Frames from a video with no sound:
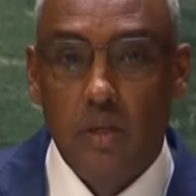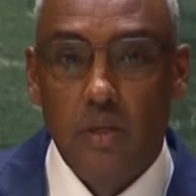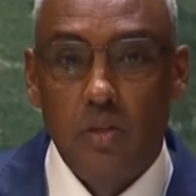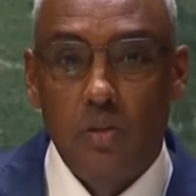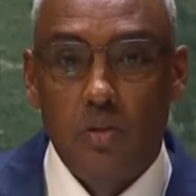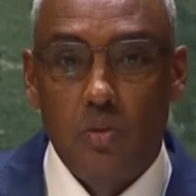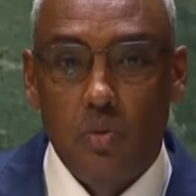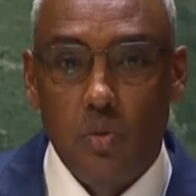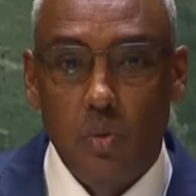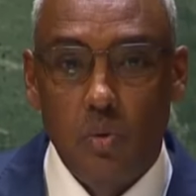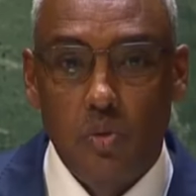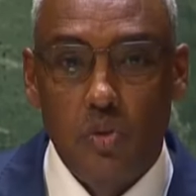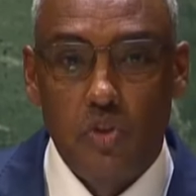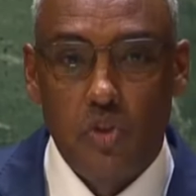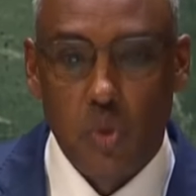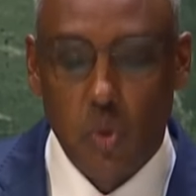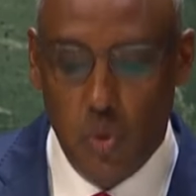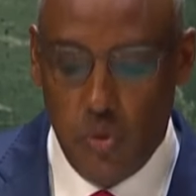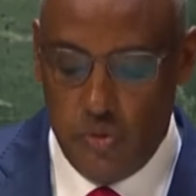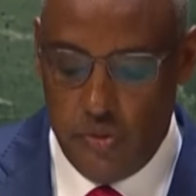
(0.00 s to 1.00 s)
to
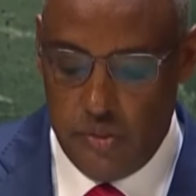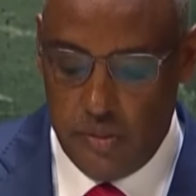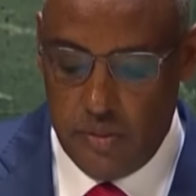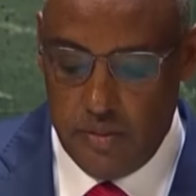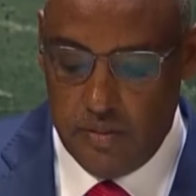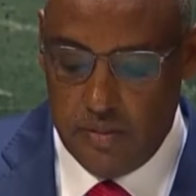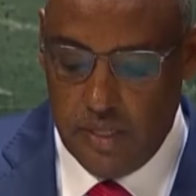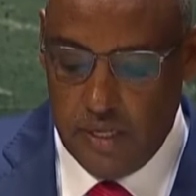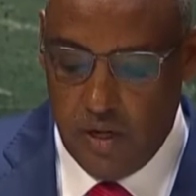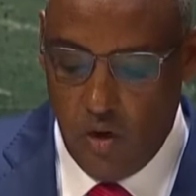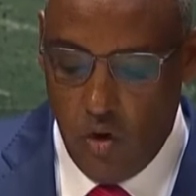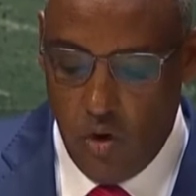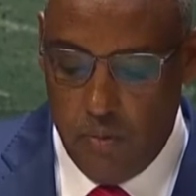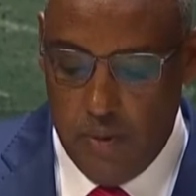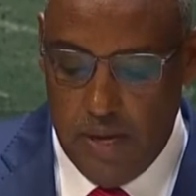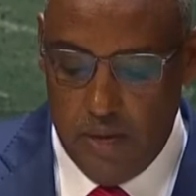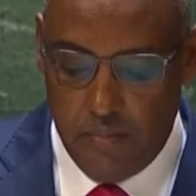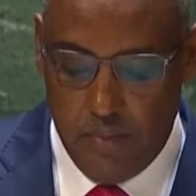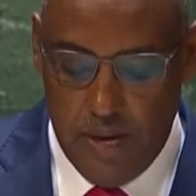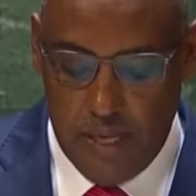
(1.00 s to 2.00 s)
choose the
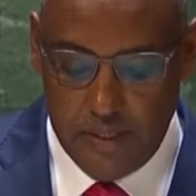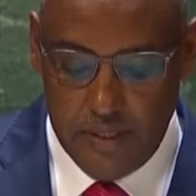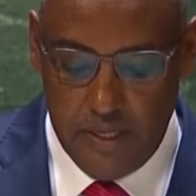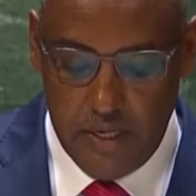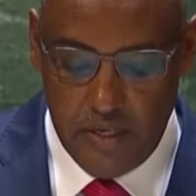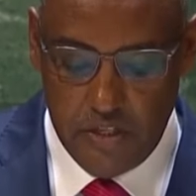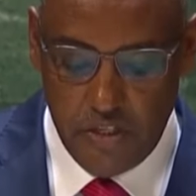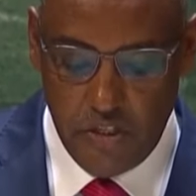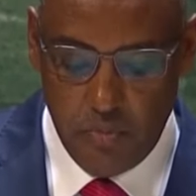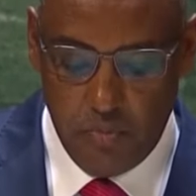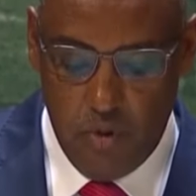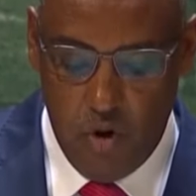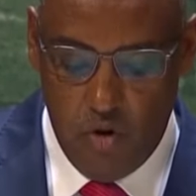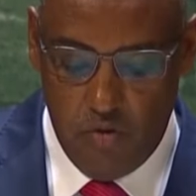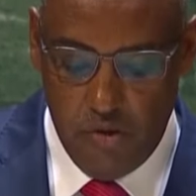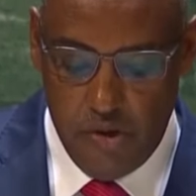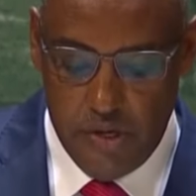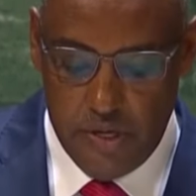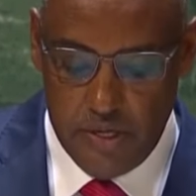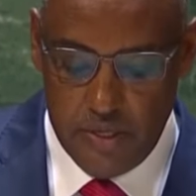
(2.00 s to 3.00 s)
global partnership
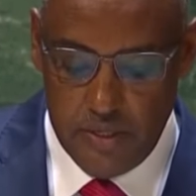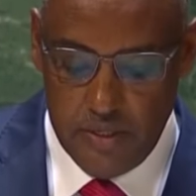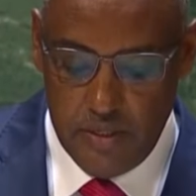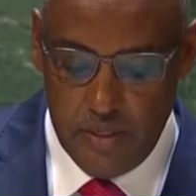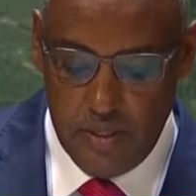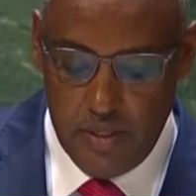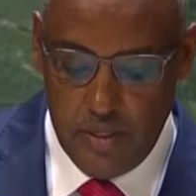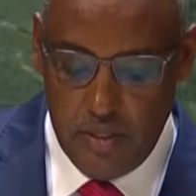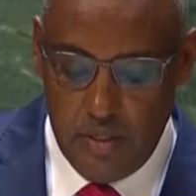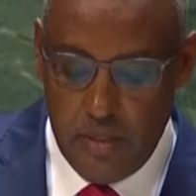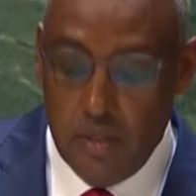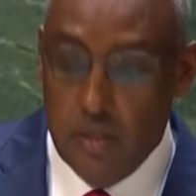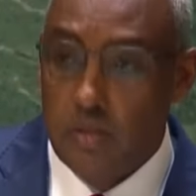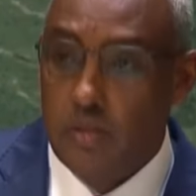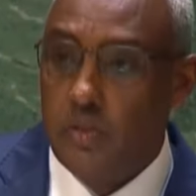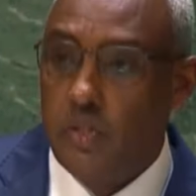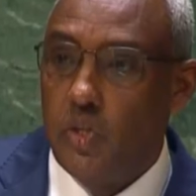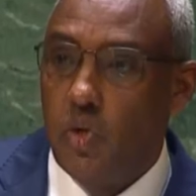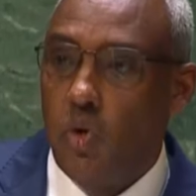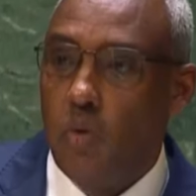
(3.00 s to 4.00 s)
over
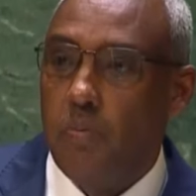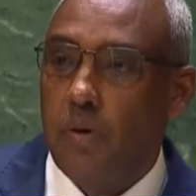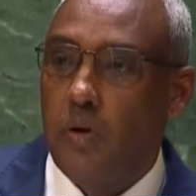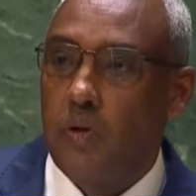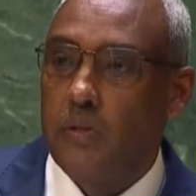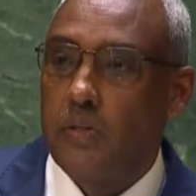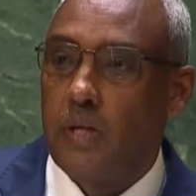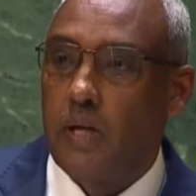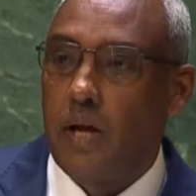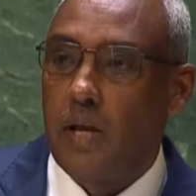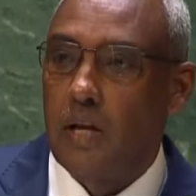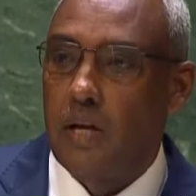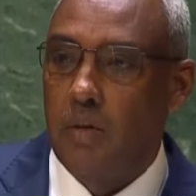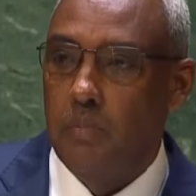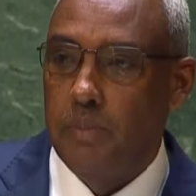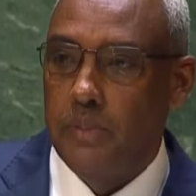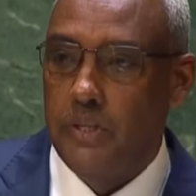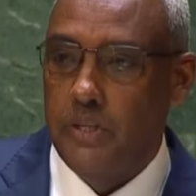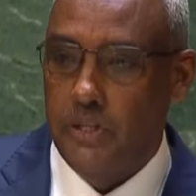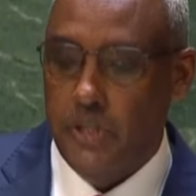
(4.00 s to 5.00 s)
geopolitical
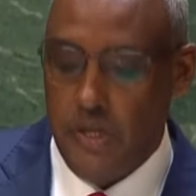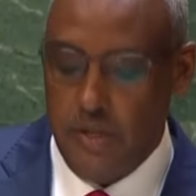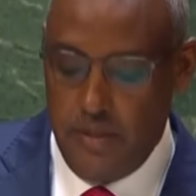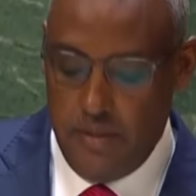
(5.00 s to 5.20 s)
competition?